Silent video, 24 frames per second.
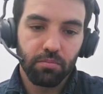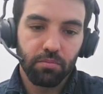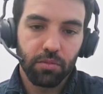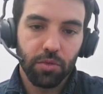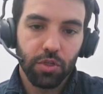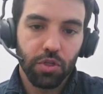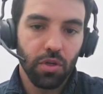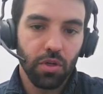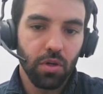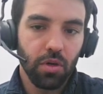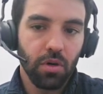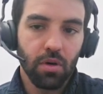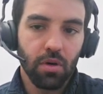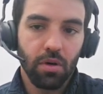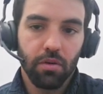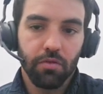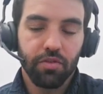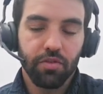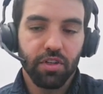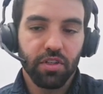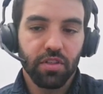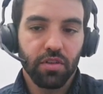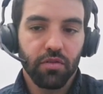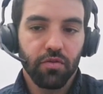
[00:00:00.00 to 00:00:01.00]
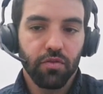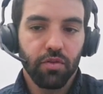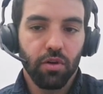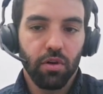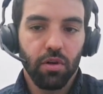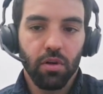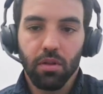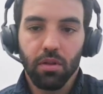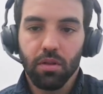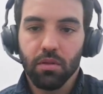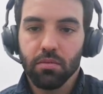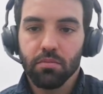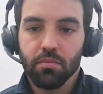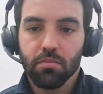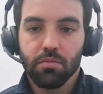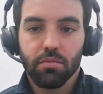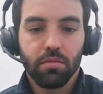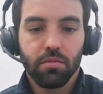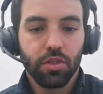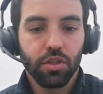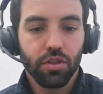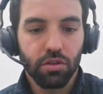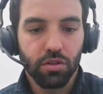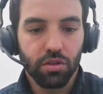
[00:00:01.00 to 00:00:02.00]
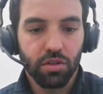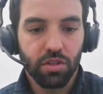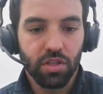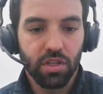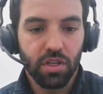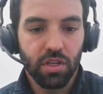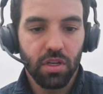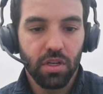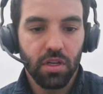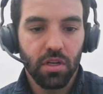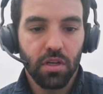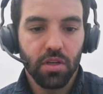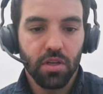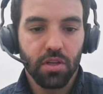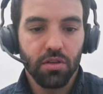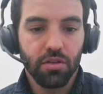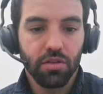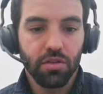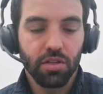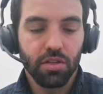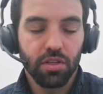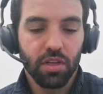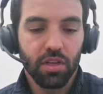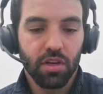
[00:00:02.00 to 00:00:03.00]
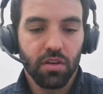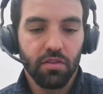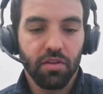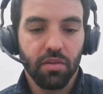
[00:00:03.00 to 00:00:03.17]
So first of all, use the